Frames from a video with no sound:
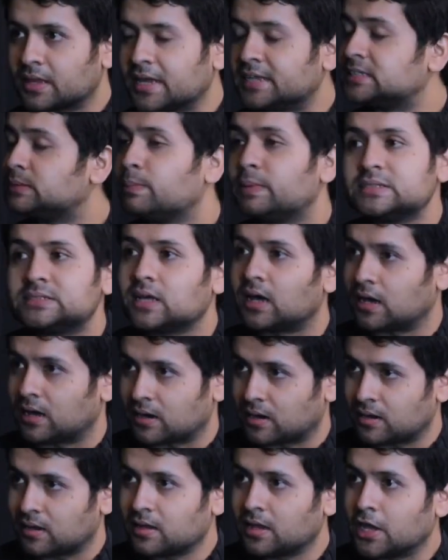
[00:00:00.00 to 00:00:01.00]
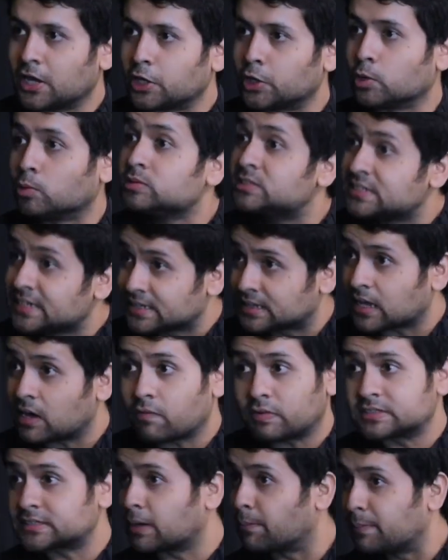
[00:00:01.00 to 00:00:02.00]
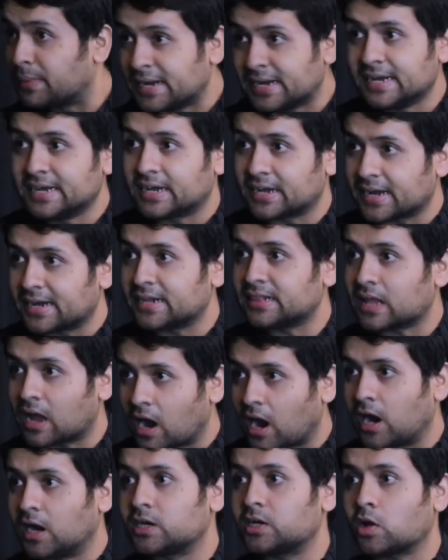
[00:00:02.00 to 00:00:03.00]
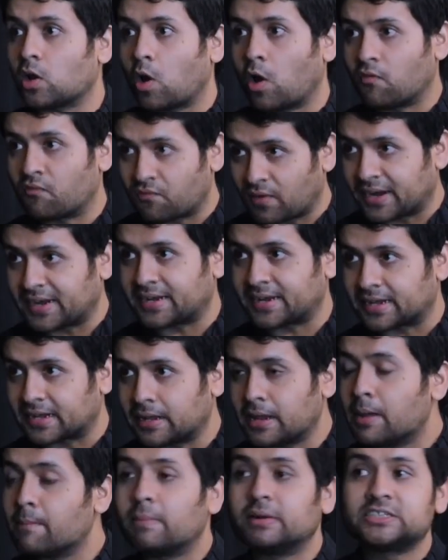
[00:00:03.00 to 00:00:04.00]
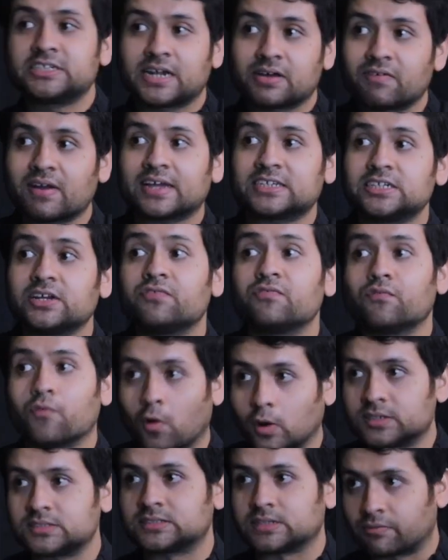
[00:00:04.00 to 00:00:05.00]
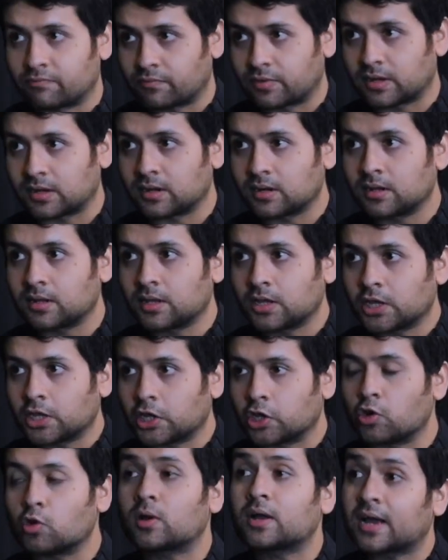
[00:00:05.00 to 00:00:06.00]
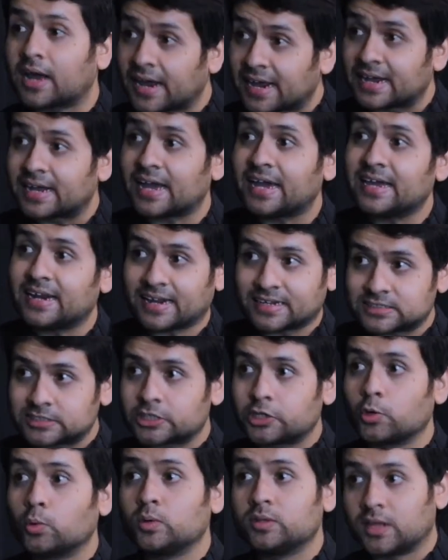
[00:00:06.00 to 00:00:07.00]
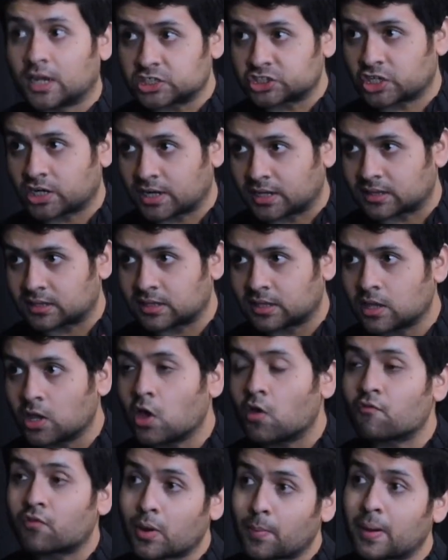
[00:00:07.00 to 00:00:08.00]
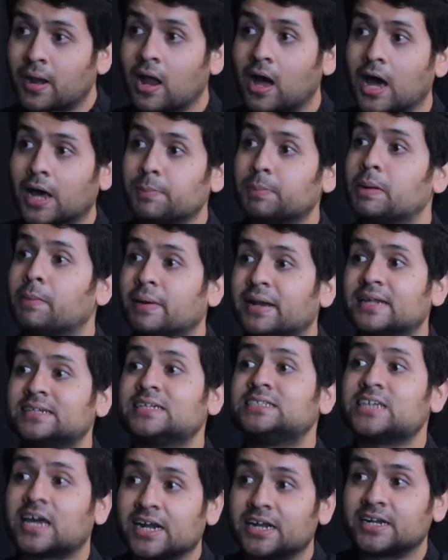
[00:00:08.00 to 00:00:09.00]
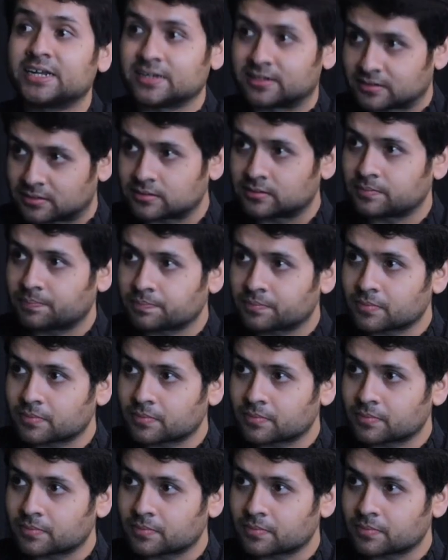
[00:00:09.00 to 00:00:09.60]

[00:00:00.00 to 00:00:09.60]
It's bizarre. Sita was completely trained in the art of fighting, but she never actually fought someone. Kaikai rescued Dashrath from an army, but as a charioteer.